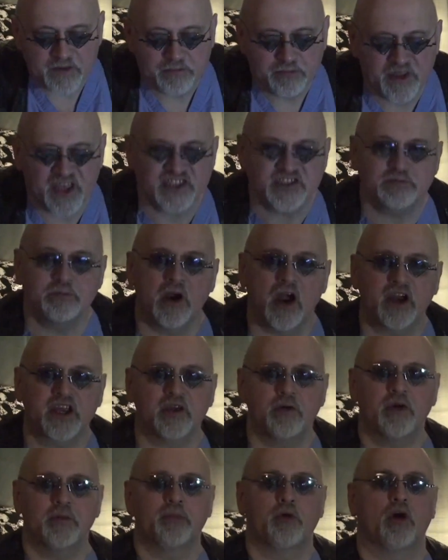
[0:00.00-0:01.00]
This
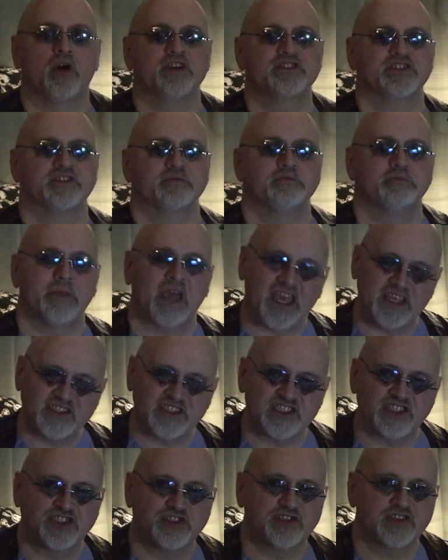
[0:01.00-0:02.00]
market report's main
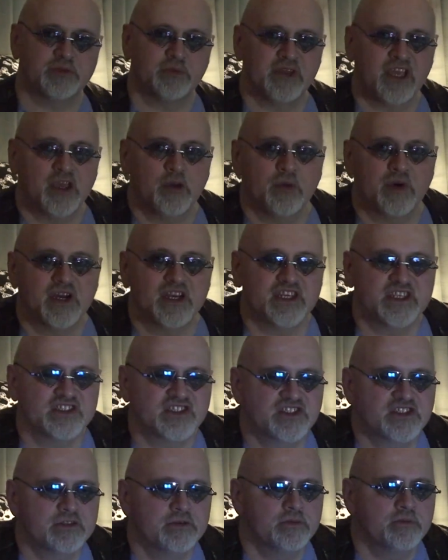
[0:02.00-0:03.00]
issue to me
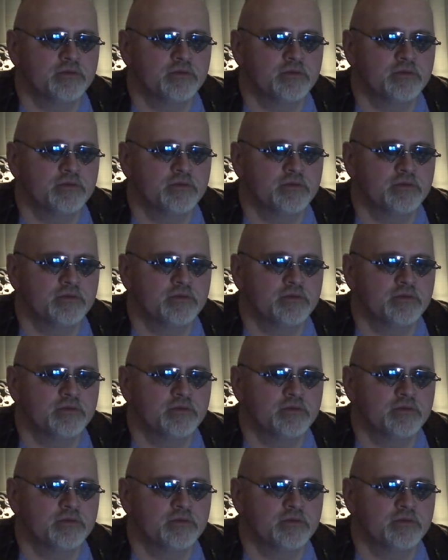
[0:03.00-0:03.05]
was